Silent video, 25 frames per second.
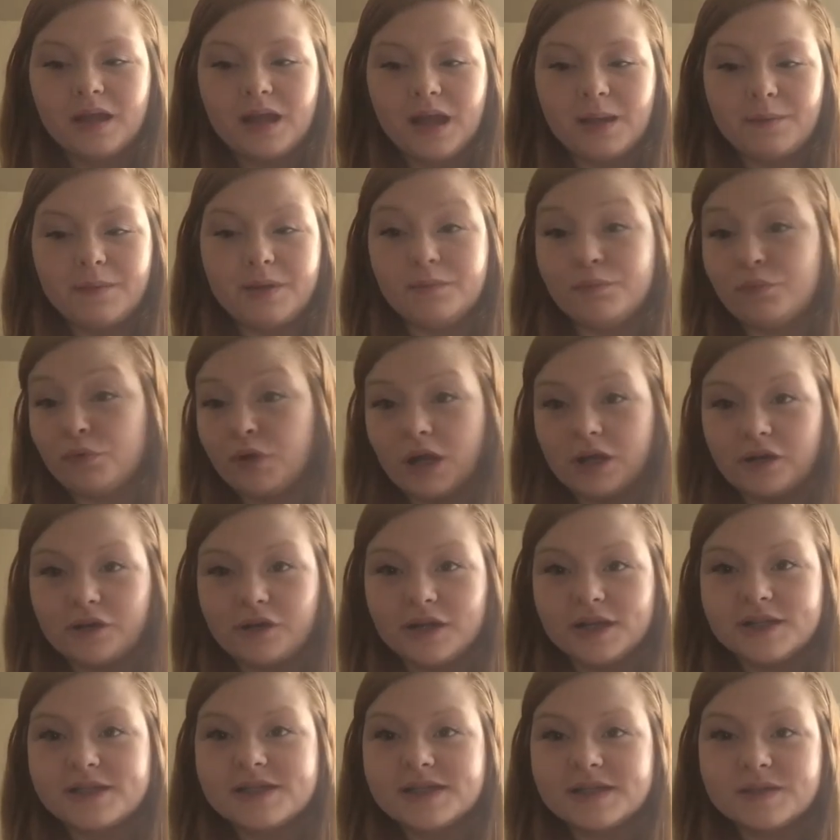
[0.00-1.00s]
I mean
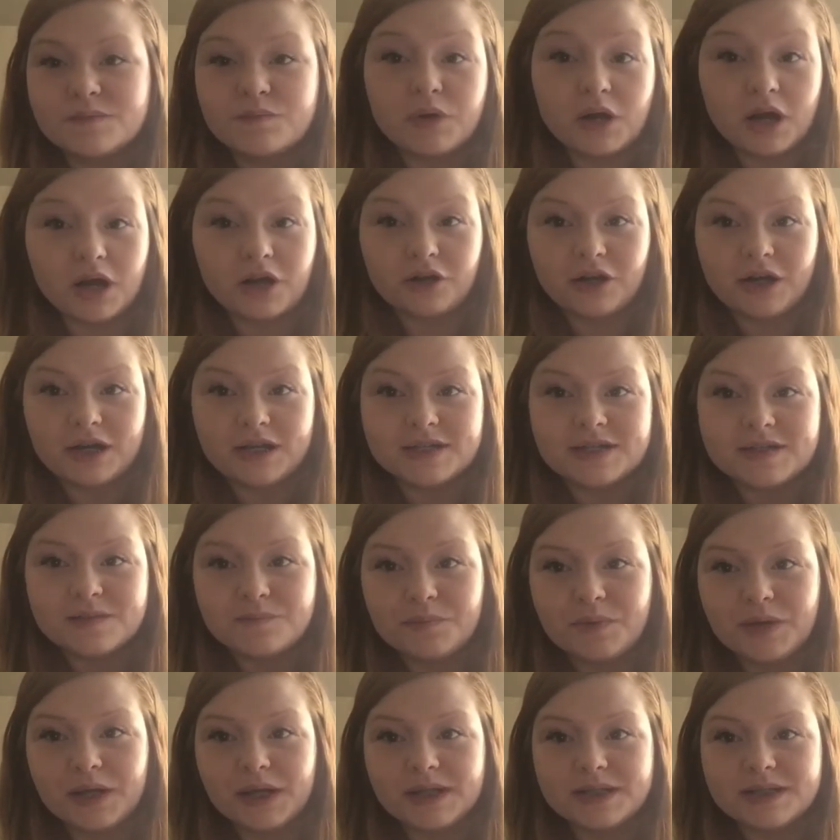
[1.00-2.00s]
progress is progress
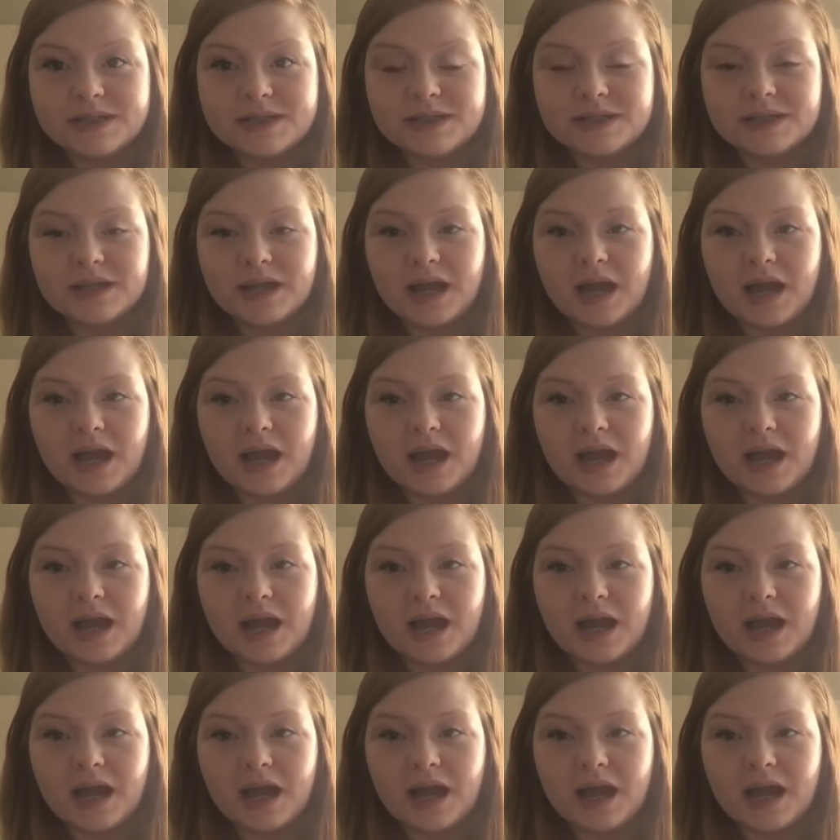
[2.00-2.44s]
but